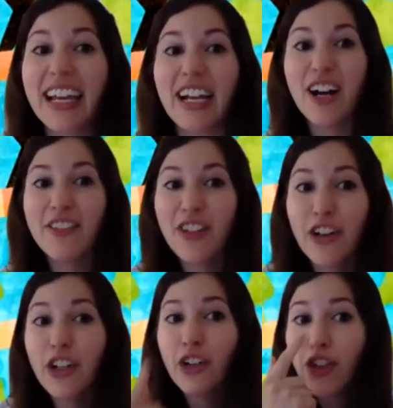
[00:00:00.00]
Cover
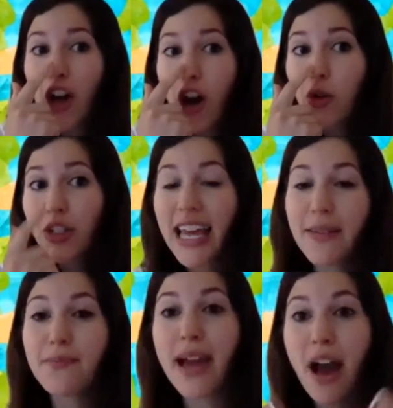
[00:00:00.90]
your nose
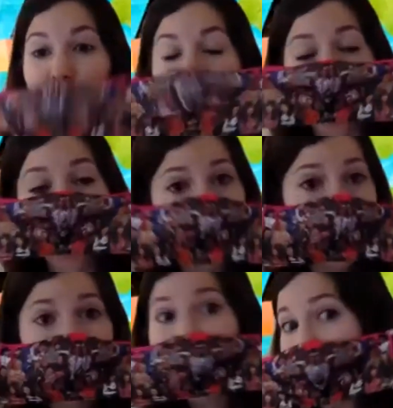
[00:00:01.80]
and mouth. Don't
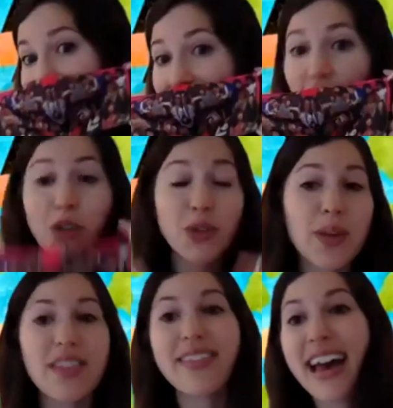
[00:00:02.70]
leave the house
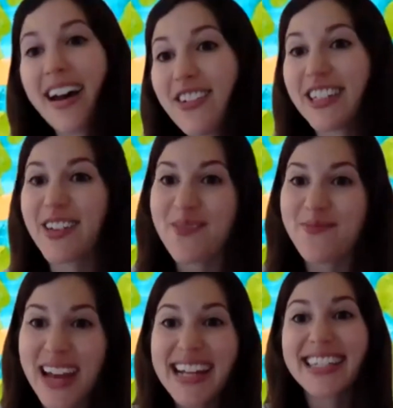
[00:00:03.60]
without your
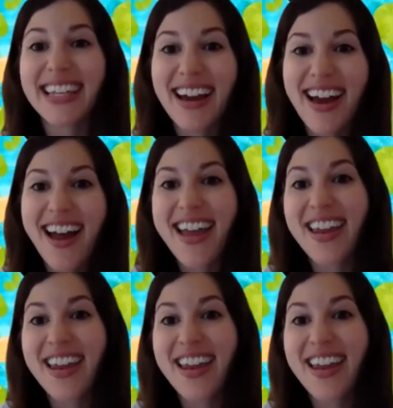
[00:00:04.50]
mask on.